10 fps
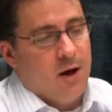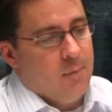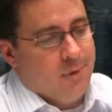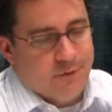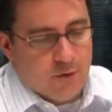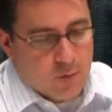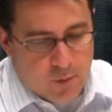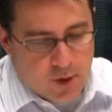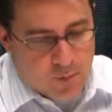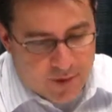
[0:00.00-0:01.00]
And
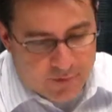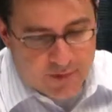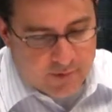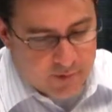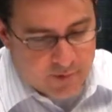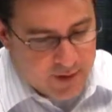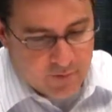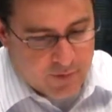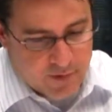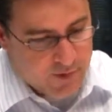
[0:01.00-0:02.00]
so, my sense is that
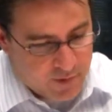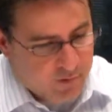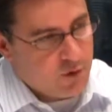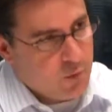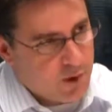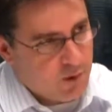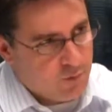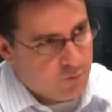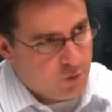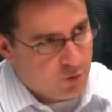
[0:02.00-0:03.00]
given that it doesn't cohere
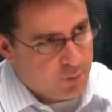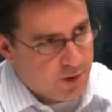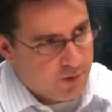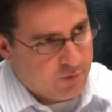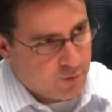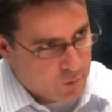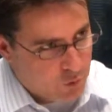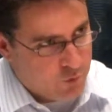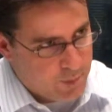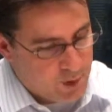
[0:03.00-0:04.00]
in the first place for
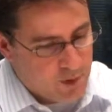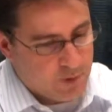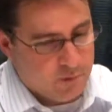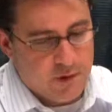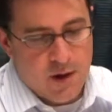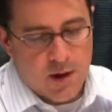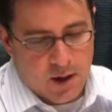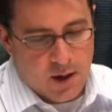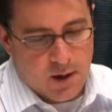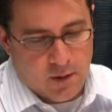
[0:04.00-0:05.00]
most Americans,
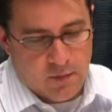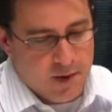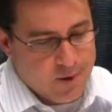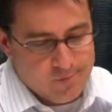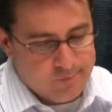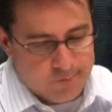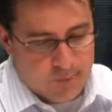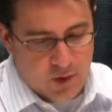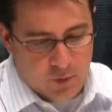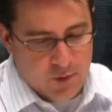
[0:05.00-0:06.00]
that
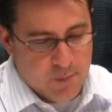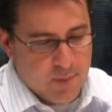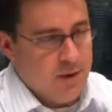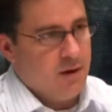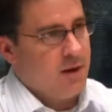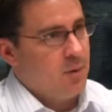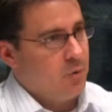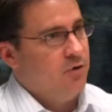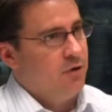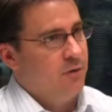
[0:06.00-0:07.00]
it may be a kind
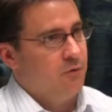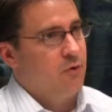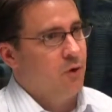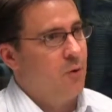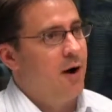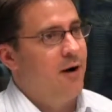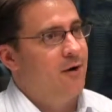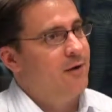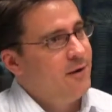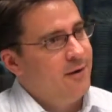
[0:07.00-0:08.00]
of preaching to the
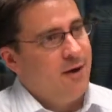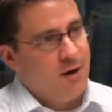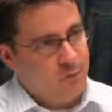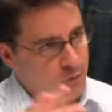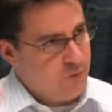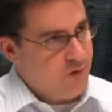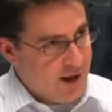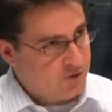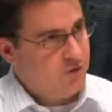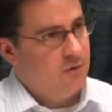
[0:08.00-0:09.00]
choir for the
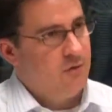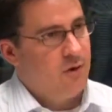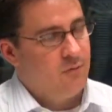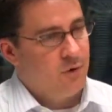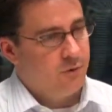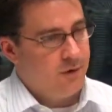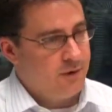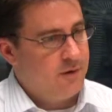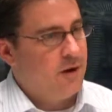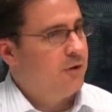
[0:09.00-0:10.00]
faction of folks
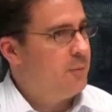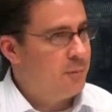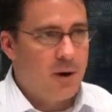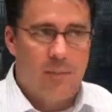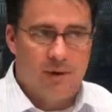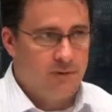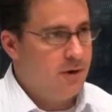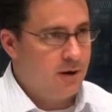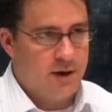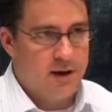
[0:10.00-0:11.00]
that it does, but probably is
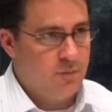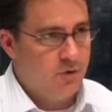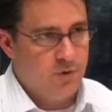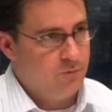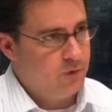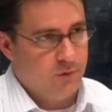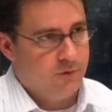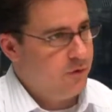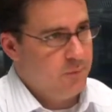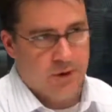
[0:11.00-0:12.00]
not going to have much
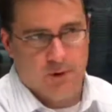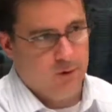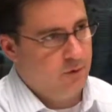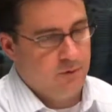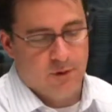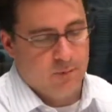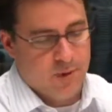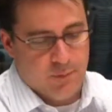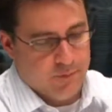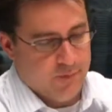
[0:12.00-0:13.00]
influence on the middle or
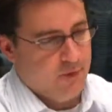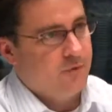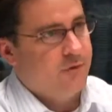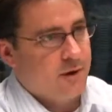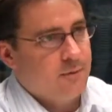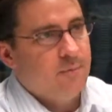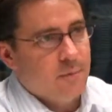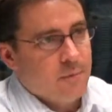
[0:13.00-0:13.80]
people on the other side.